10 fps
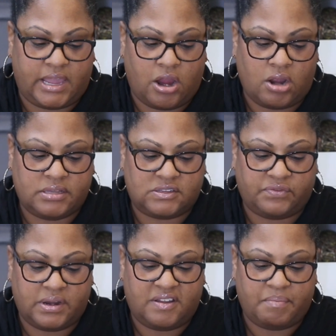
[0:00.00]
Carol is a
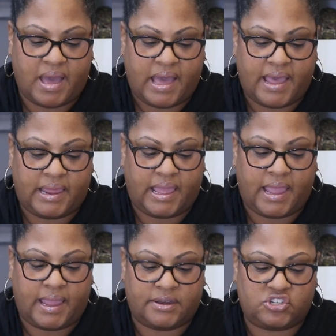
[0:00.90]
friend of mine,
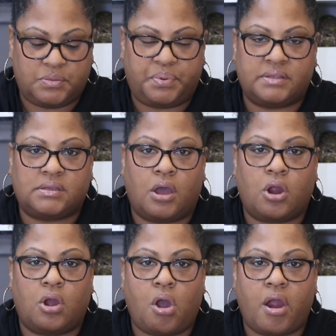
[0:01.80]
and she puts
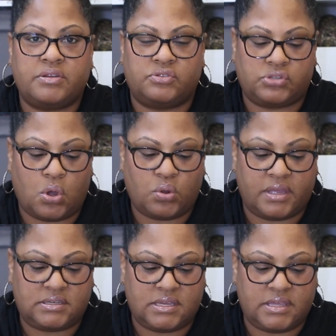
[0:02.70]
her heart and soul
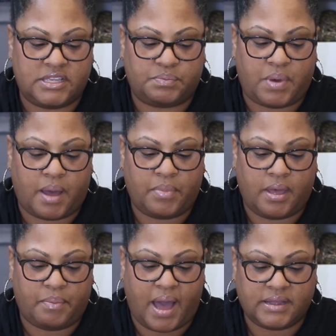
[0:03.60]
into these
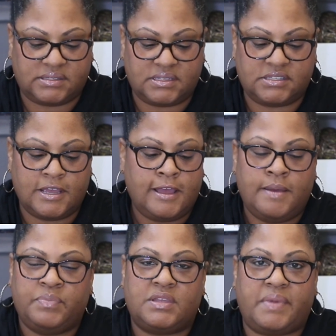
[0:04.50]
boxes
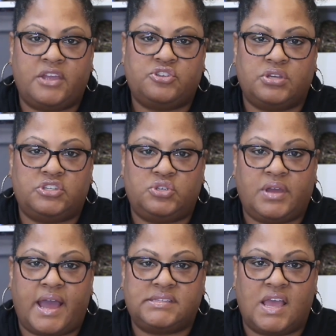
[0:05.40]
to make sure that you
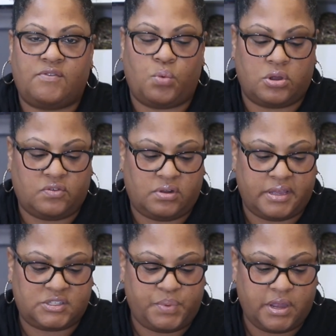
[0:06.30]
guys have a wonderful
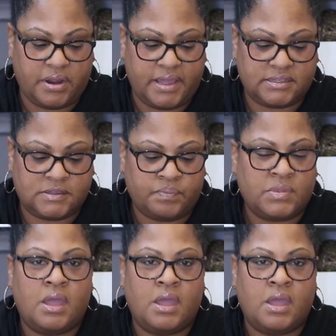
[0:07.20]
experience.